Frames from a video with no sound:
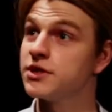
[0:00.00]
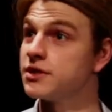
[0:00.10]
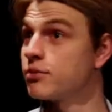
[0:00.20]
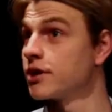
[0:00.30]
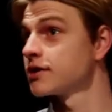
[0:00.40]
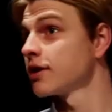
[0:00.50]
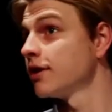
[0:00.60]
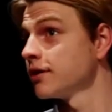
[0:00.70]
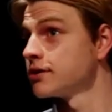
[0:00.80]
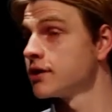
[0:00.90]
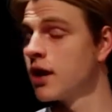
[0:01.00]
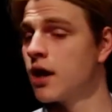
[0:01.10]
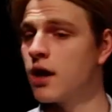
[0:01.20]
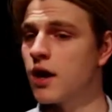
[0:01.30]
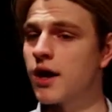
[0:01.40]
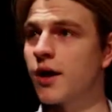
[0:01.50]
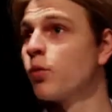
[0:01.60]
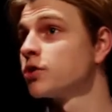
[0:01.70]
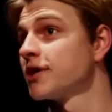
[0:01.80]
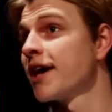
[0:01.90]
obviously depressed girls,
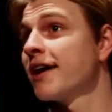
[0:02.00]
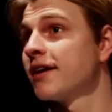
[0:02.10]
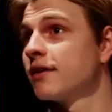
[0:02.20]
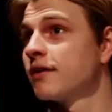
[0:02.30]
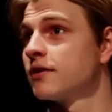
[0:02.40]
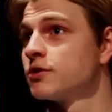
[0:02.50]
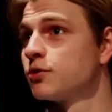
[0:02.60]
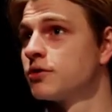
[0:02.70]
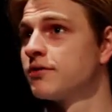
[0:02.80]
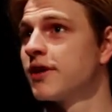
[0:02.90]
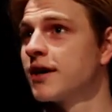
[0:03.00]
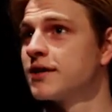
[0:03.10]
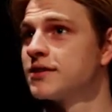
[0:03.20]
and I wasn't getting sort of